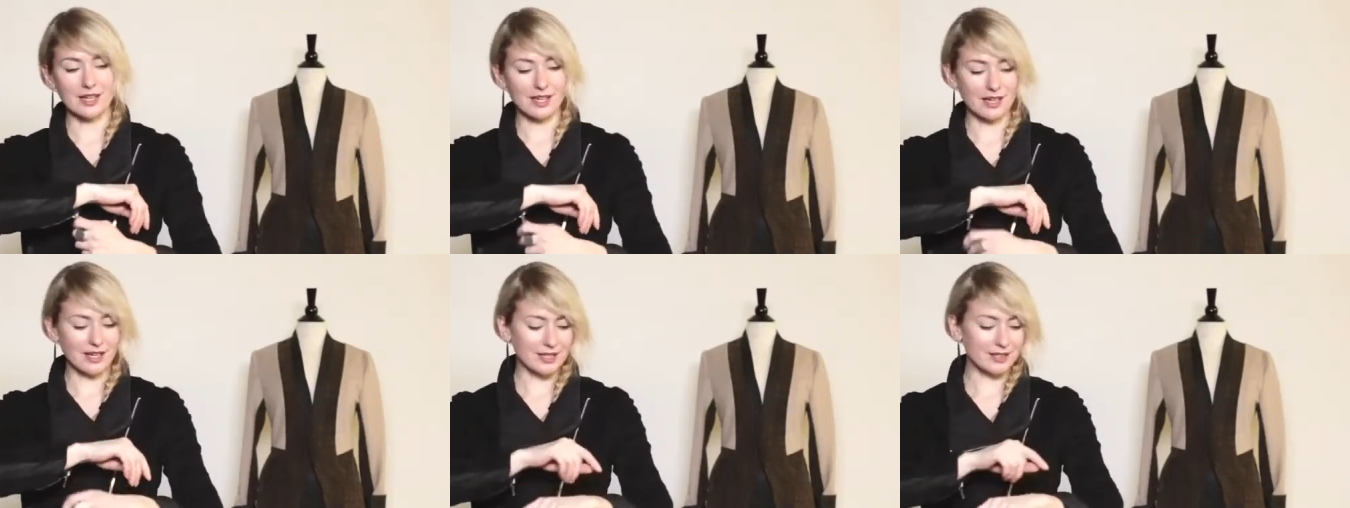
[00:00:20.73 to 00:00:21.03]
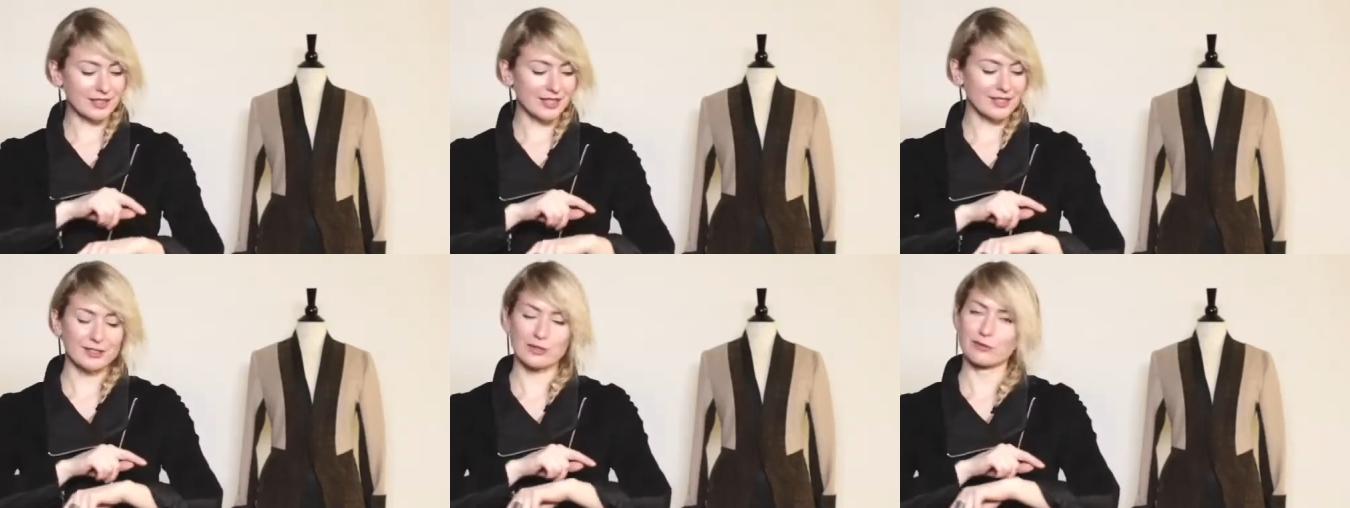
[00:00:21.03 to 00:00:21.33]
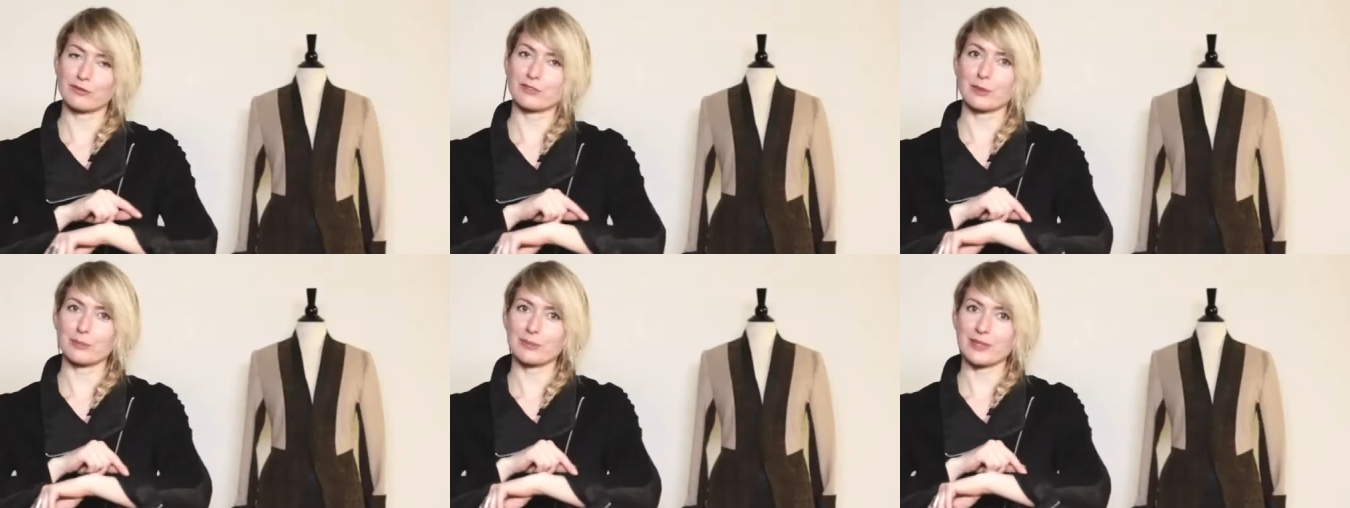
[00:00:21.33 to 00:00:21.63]
I like to
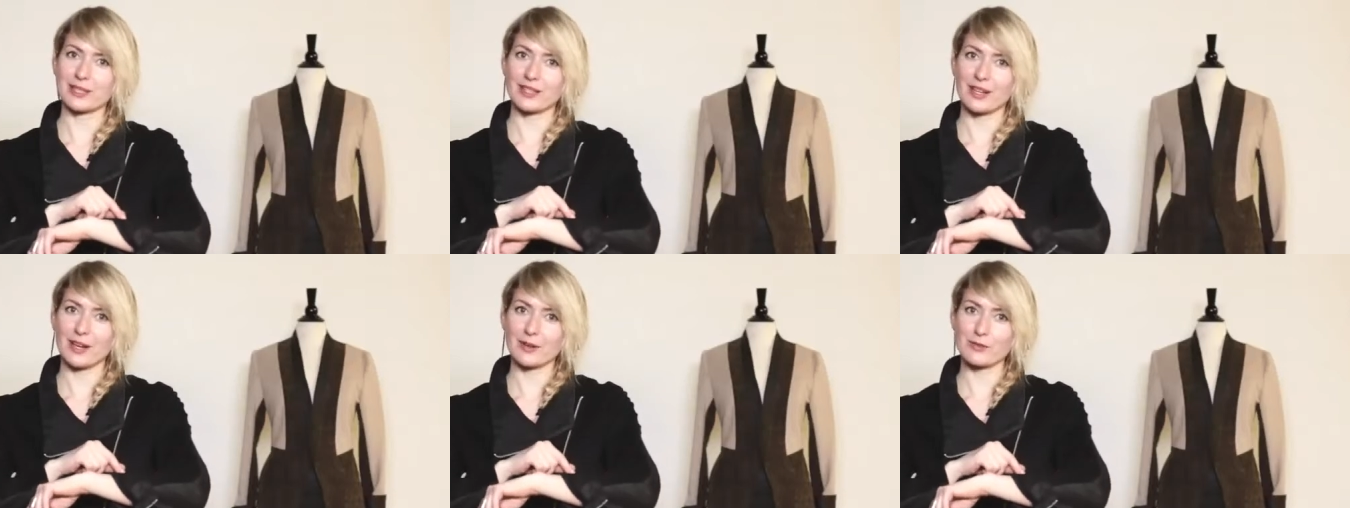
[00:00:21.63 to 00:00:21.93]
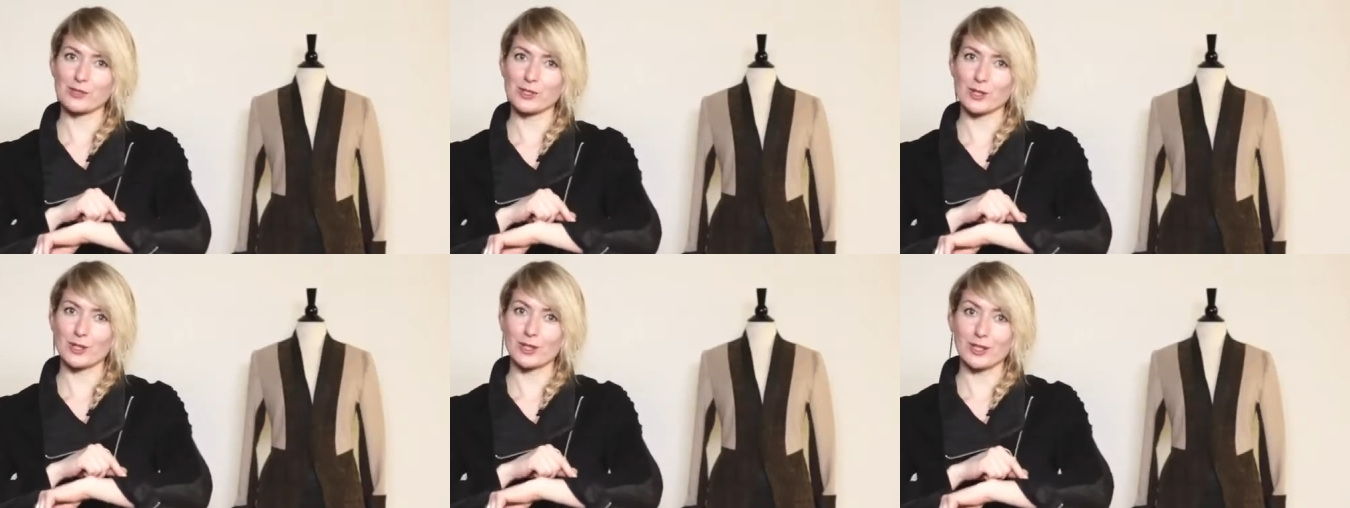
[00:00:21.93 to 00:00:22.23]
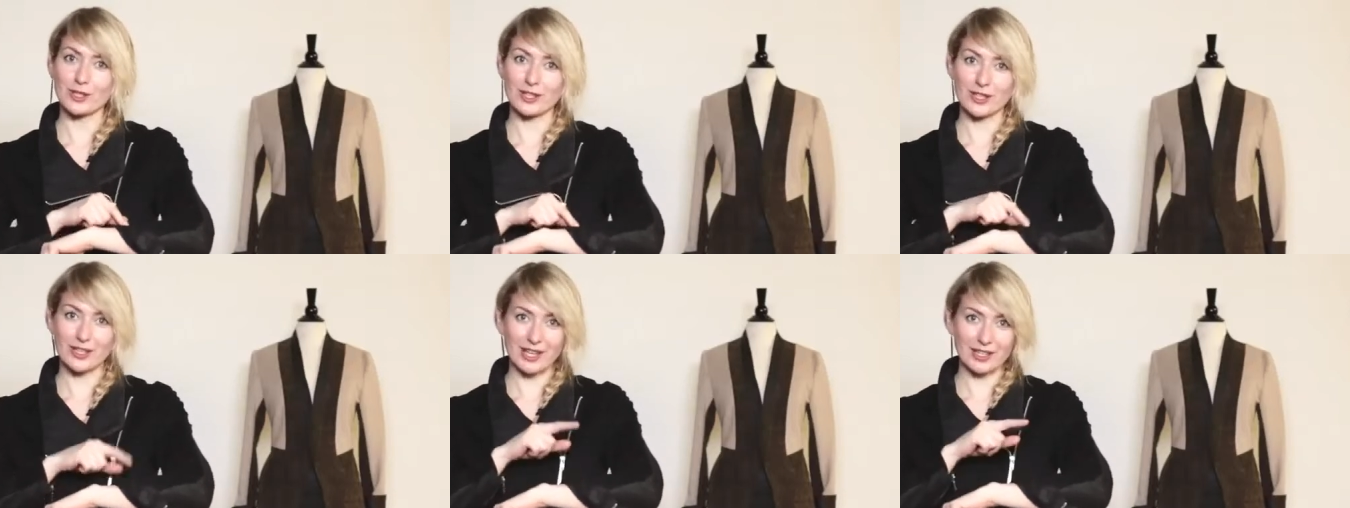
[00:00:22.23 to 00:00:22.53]
flip the cuffs so
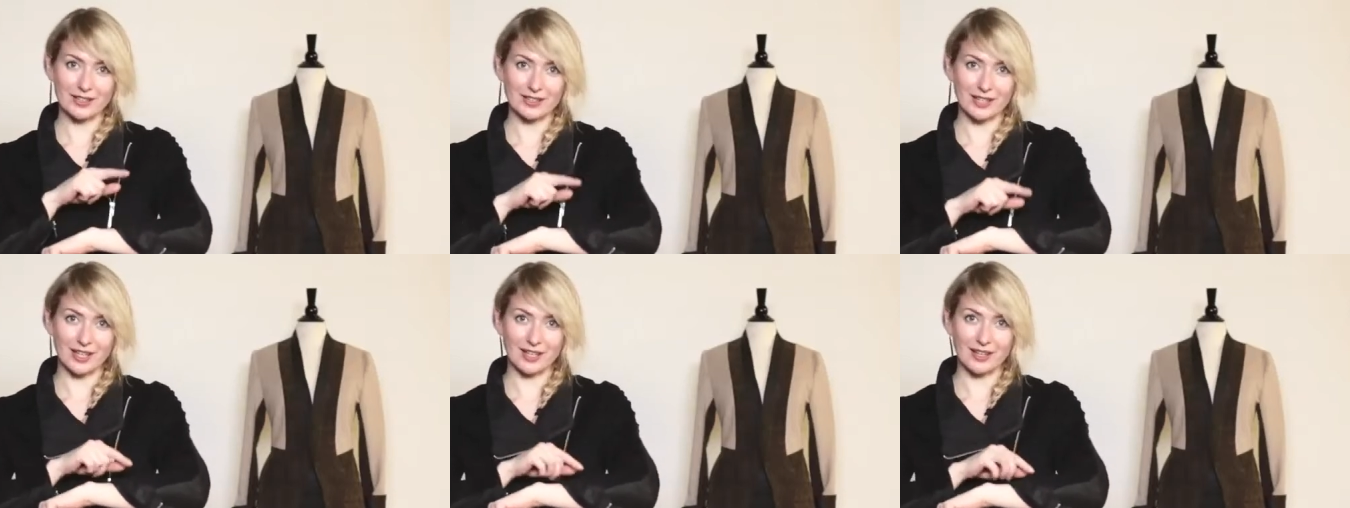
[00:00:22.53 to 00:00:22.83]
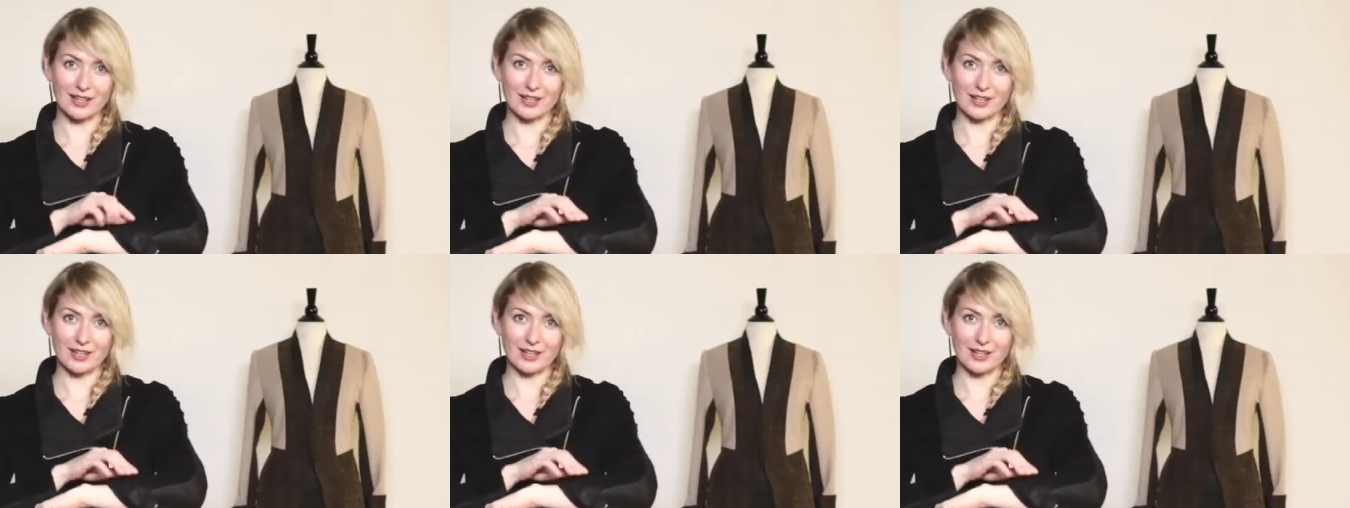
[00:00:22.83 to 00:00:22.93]
that you get that